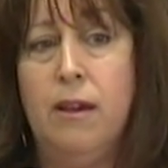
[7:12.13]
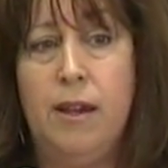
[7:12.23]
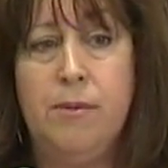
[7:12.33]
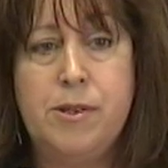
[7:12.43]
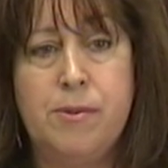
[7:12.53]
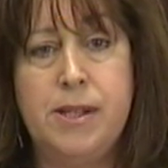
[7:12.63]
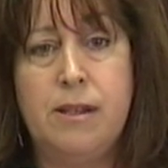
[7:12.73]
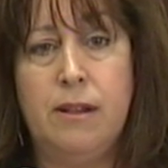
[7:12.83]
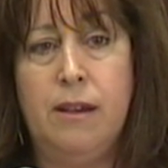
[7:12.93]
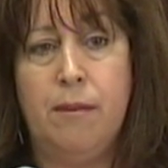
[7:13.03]
He was
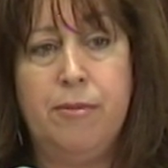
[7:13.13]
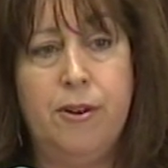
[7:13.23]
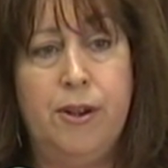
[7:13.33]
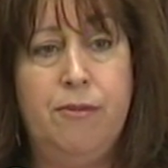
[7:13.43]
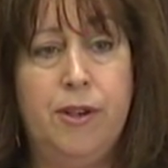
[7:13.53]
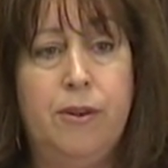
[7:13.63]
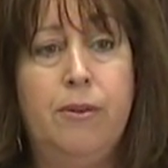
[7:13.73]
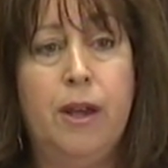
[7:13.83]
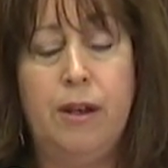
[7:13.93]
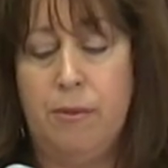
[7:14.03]
recently up for
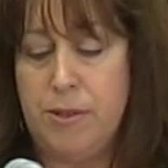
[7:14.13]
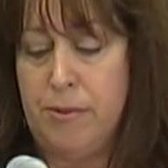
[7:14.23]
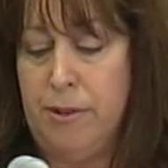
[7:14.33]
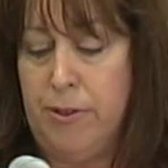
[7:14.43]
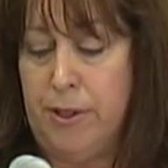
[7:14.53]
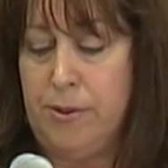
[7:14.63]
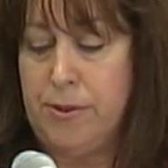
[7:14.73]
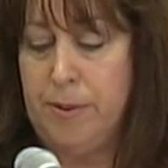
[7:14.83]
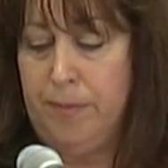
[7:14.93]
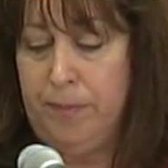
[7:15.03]
review, and it was refused.